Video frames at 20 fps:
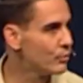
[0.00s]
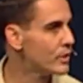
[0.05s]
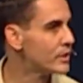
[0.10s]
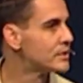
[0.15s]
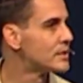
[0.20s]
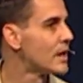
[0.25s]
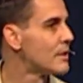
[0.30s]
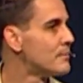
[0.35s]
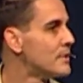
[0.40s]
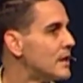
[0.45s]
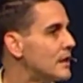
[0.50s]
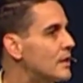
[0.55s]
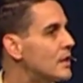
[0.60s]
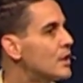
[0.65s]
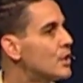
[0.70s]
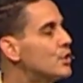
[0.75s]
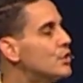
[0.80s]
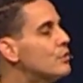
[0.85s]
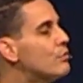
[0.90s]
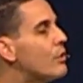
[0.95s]
What does that mean?
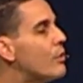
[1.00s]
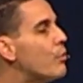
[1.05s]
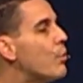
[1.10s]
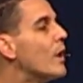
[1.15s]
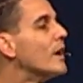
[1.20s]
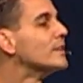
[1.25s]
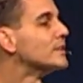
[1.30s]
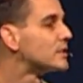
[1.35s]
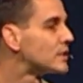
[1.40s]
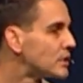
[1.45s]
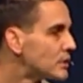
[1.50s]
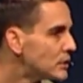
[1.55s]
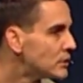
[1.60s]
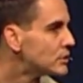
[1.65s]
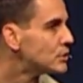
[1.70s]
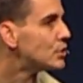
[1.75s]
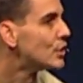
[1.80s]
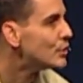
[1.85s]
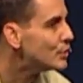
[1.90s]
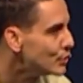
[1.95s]
You will want
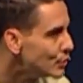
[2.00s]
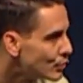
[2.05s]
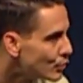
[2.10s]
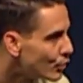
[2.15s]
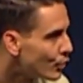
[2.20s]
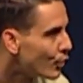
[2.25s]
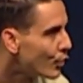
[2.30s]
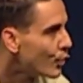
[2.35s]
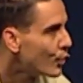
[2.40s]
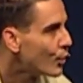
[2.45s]
to do